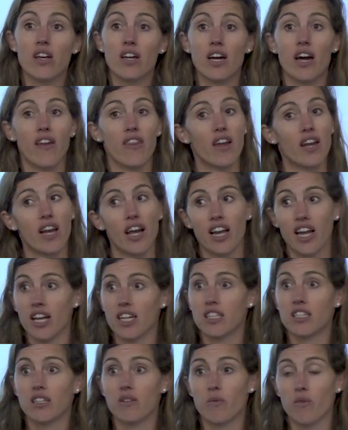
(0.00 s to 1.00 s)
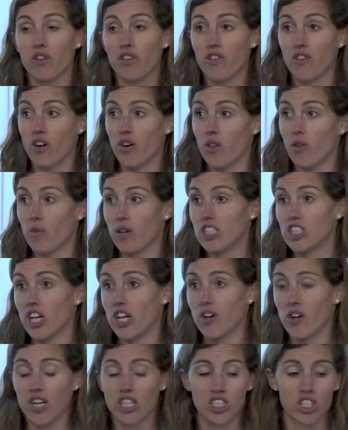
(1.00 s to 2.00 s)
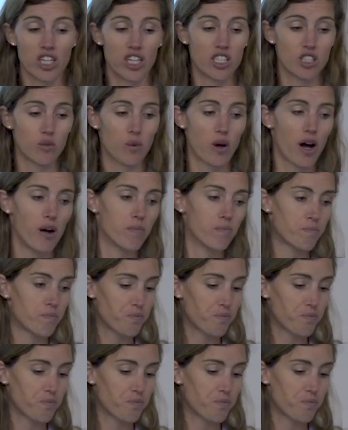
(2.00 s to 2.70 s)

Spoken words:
and then again, for the regeneration as well.